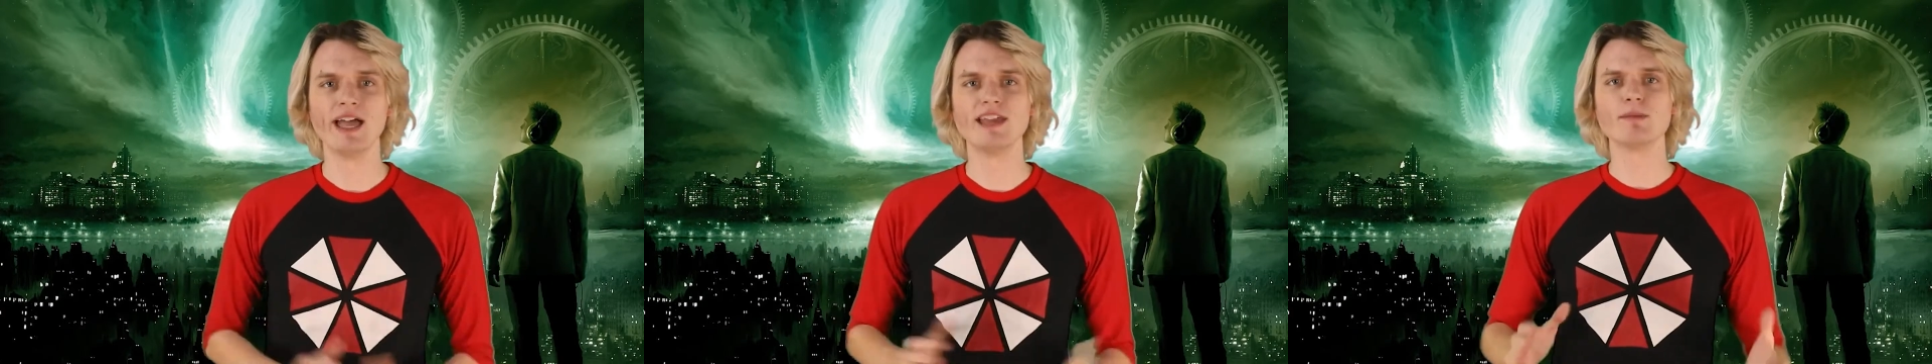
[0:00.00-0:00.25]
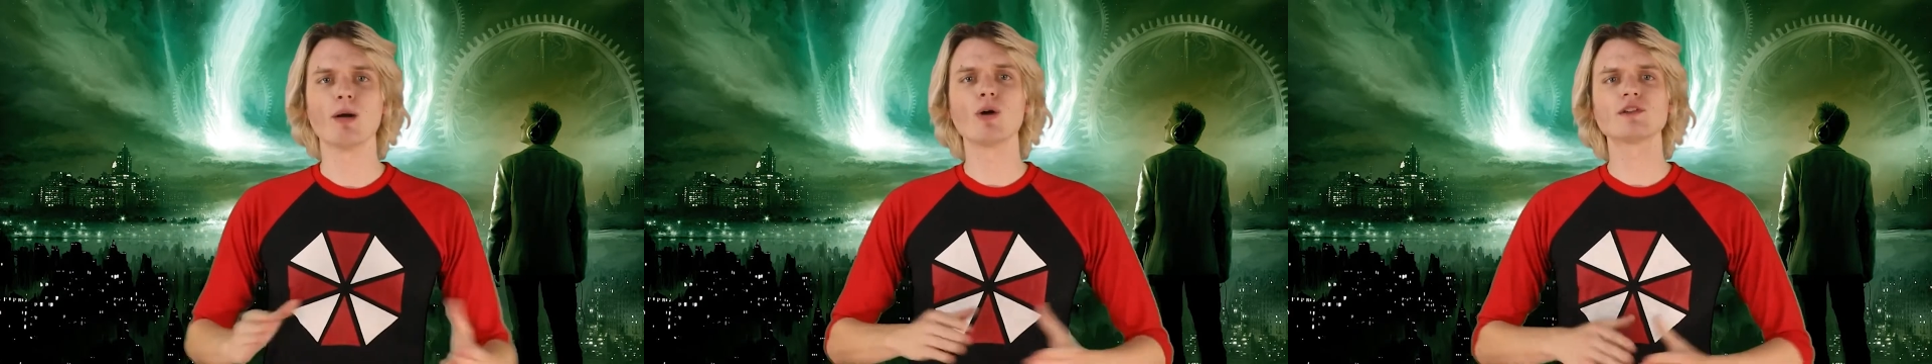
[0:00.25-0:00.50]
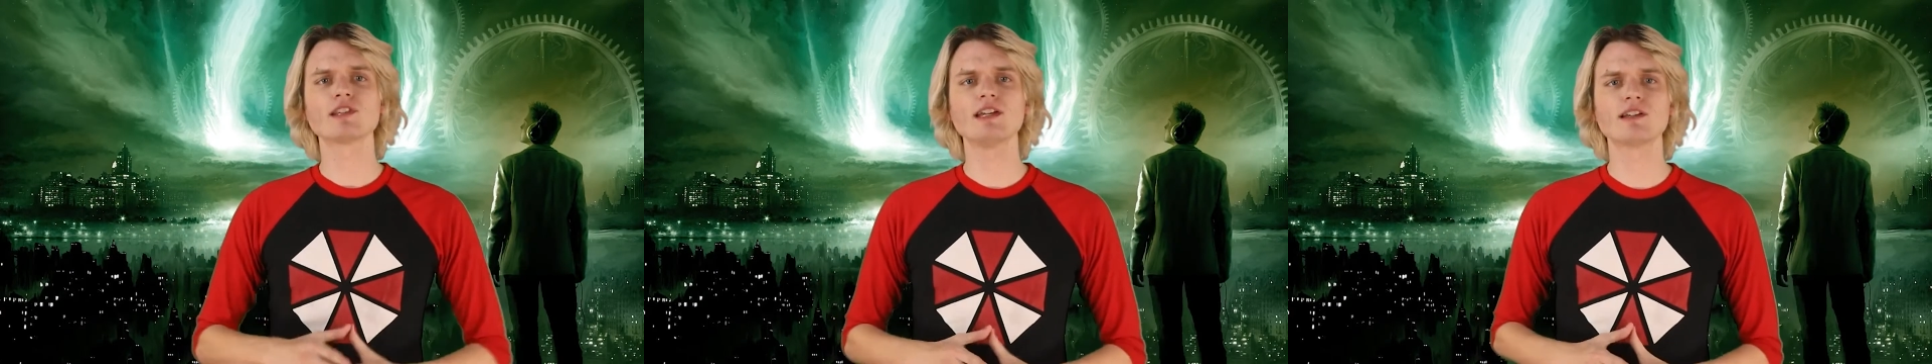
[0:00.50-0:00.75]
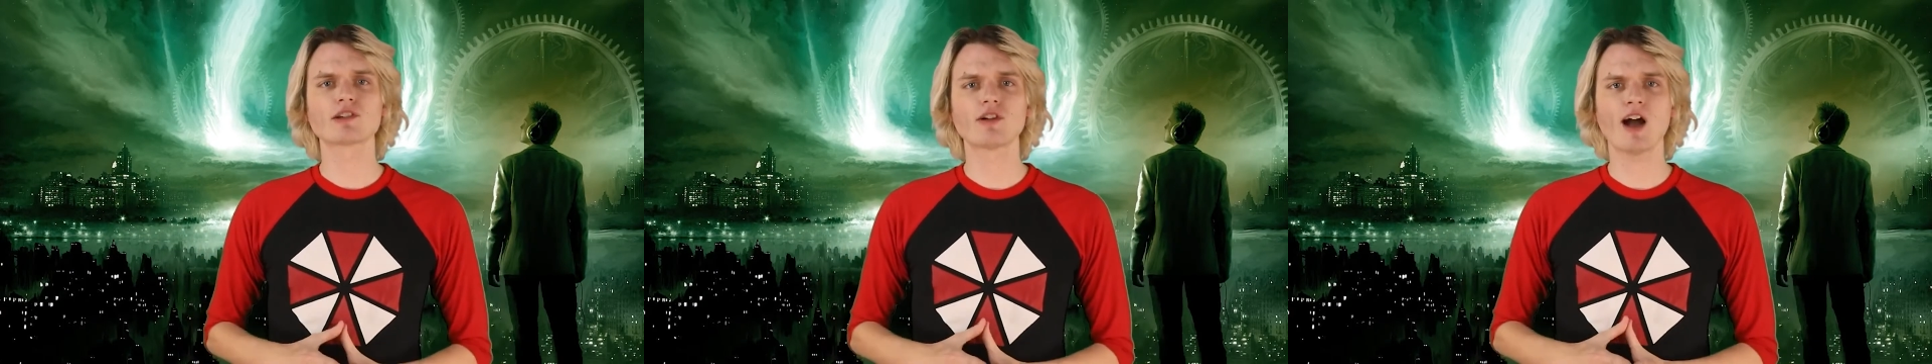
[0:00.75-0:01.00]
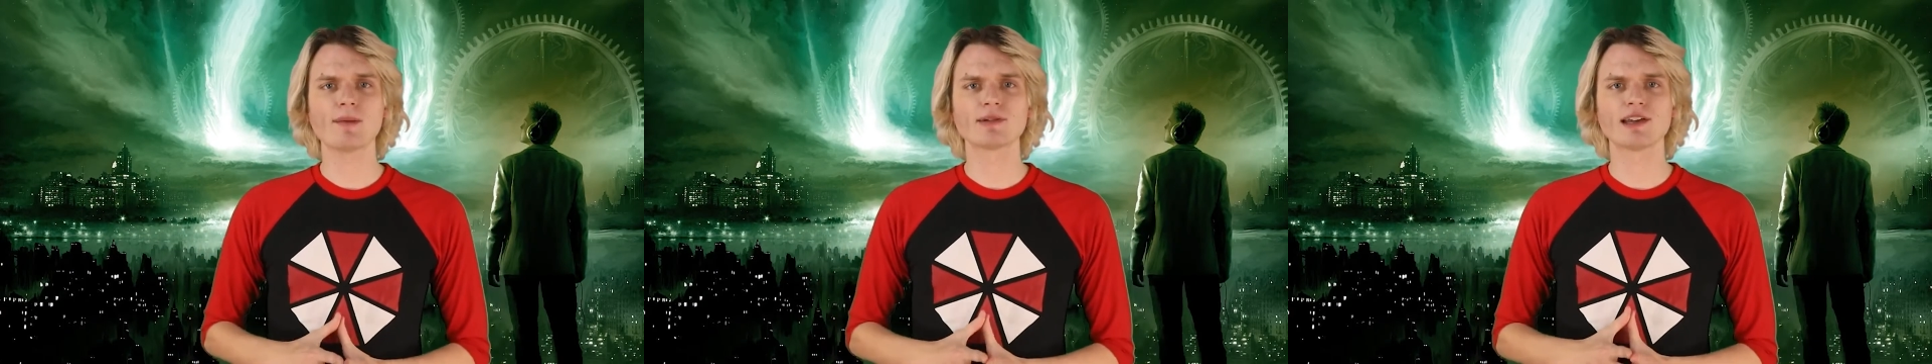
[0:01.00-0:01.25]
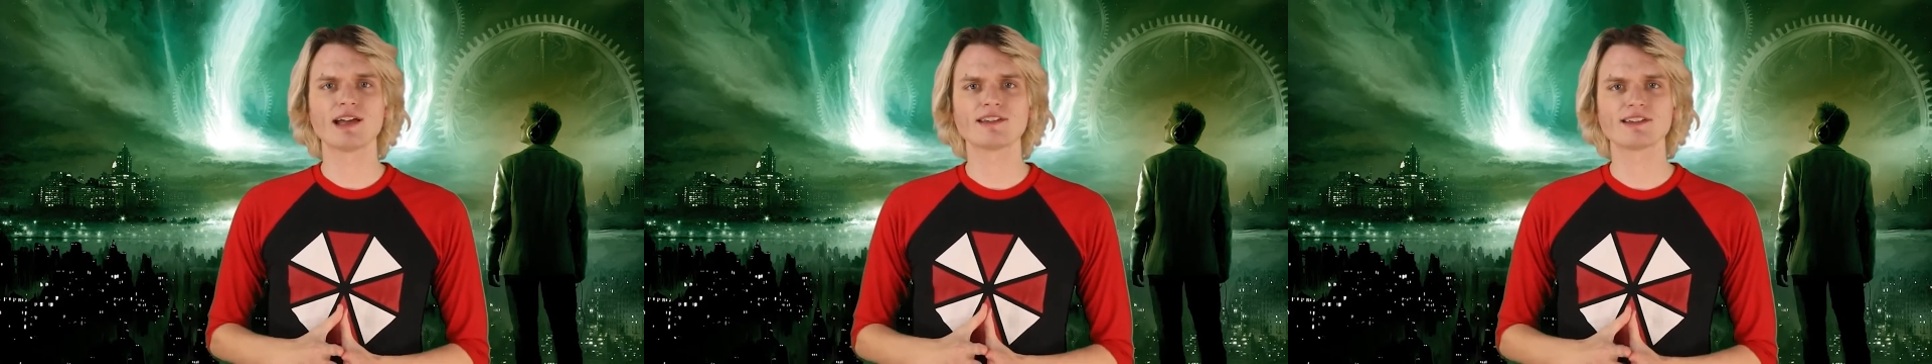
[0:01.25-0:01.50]
In the post, he describes
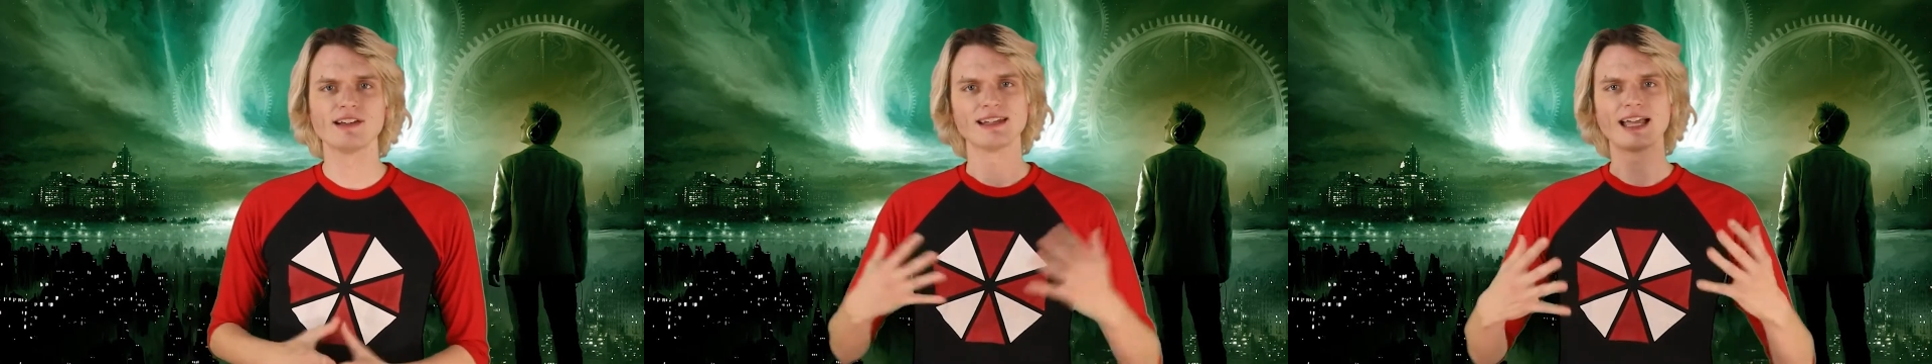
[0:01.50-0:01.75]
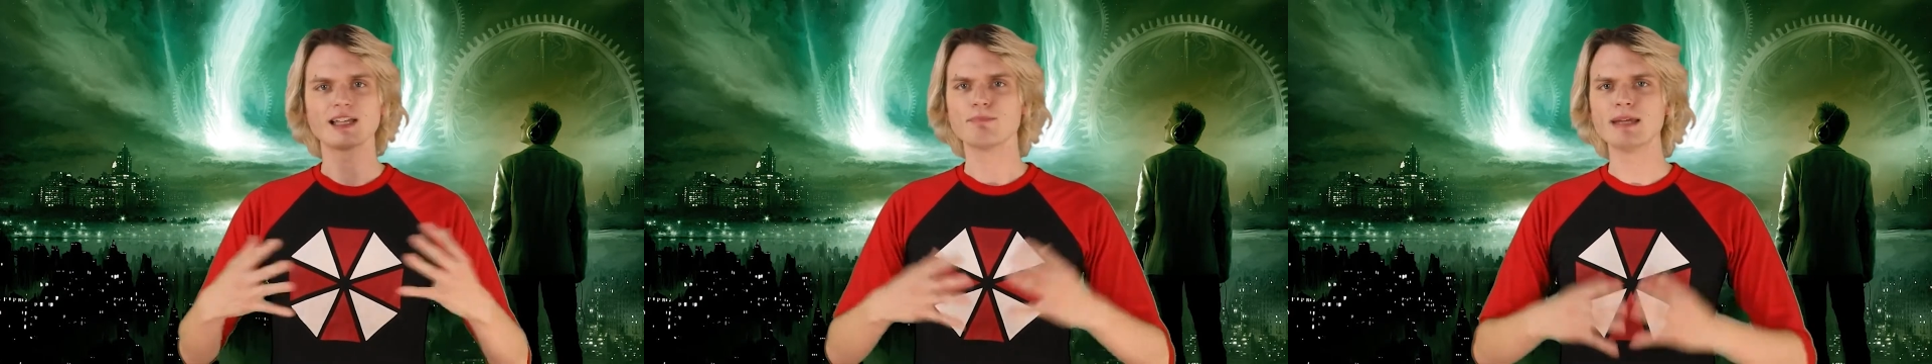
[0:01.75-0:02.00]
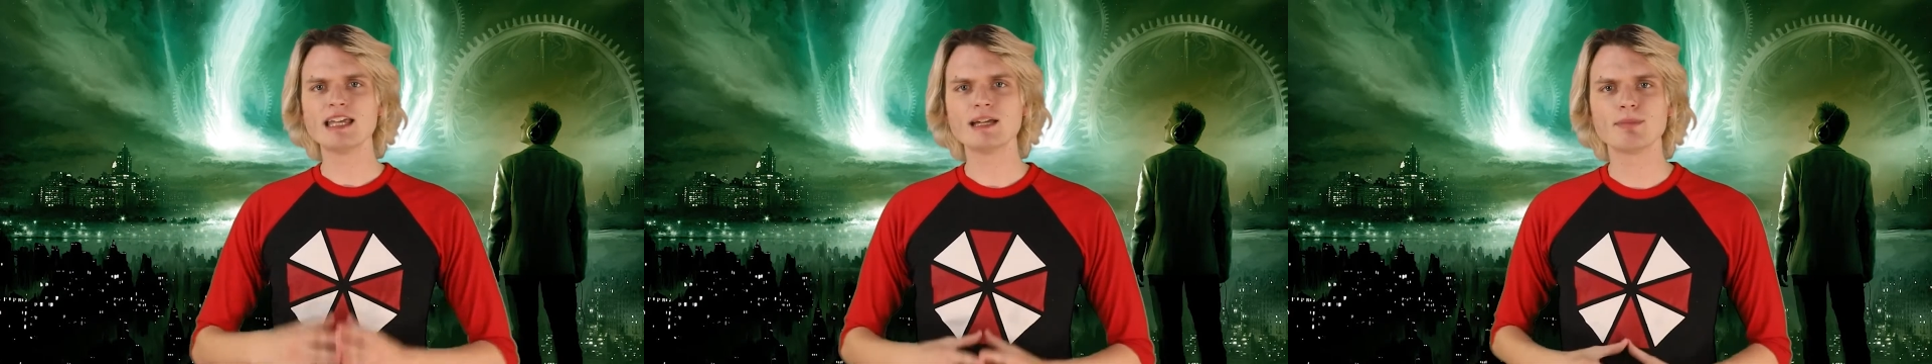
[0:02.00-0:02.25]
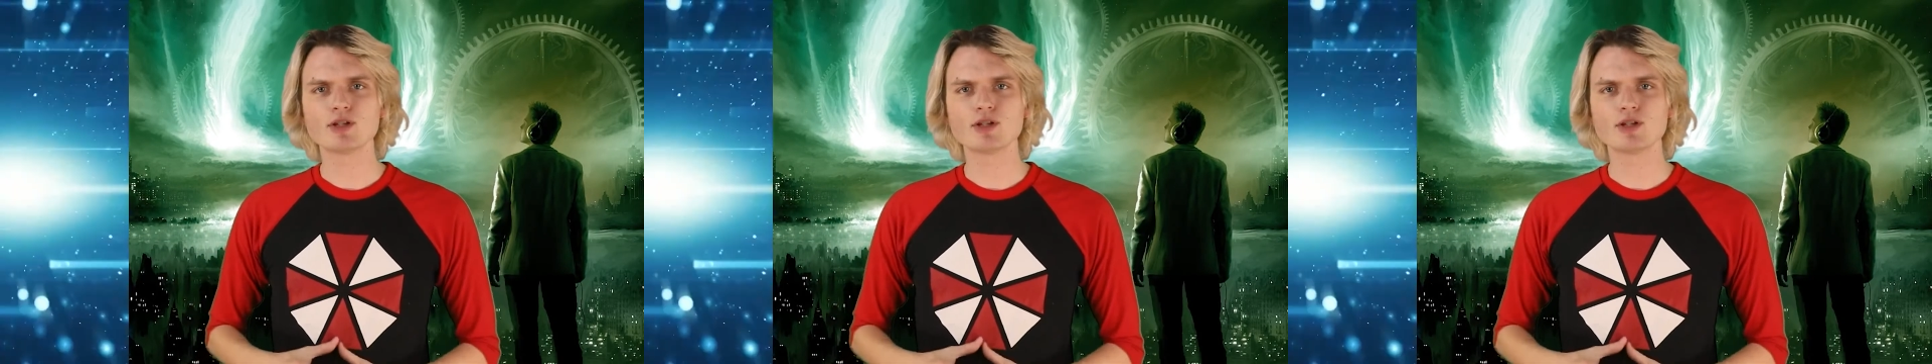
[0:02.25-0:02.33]
it as like being